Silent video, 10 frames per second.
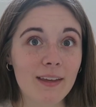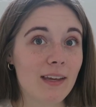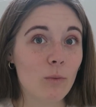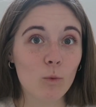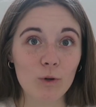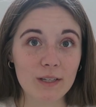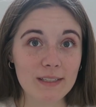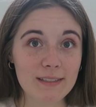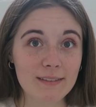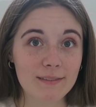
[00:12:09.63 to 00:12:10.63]
in walking
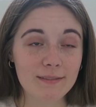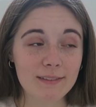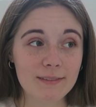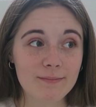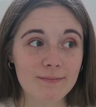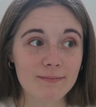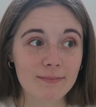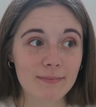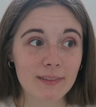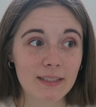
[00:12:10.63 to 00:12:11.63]
distance,
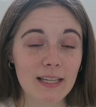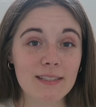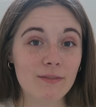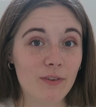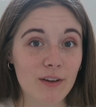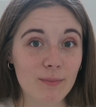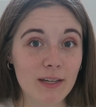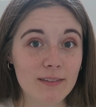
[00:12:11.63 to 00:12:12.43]
less than 5 minutes.